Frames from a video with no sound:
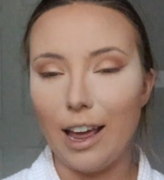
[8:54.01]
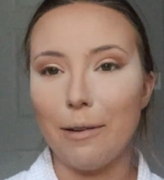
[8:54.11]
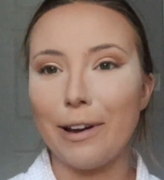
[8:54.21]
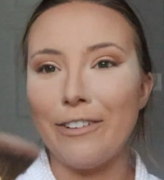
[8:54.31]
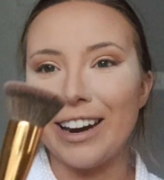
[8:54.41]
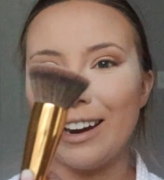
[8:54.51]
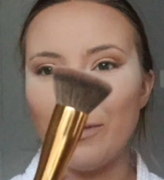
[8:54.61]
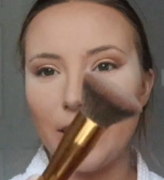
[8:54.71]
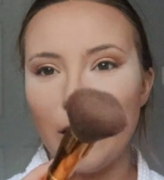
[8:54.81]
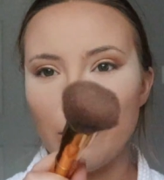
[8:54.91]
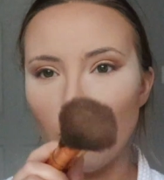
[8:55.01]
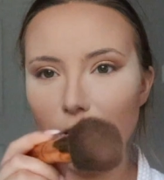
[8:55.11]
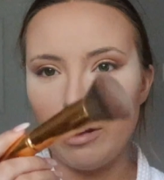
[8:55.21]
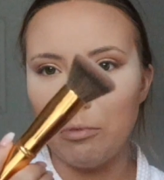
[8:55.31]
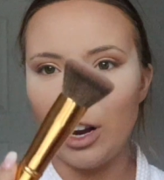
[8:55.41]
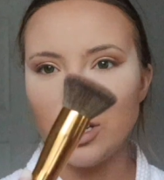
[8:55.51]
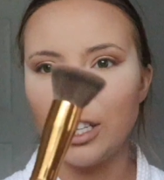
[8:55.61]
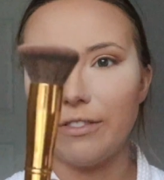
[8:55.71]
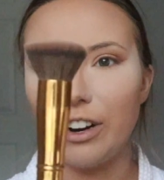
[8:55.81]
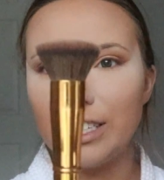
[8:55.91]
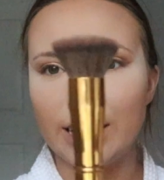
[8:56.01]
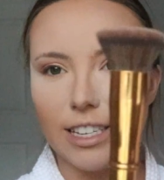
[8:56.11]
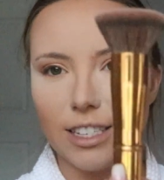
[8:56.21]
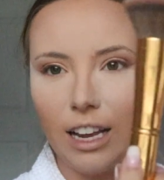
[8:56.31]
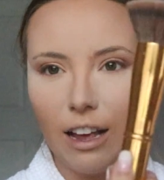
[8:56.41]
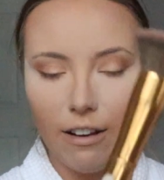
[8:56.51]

And I'm going in with another Morphe brush. It's a very dense,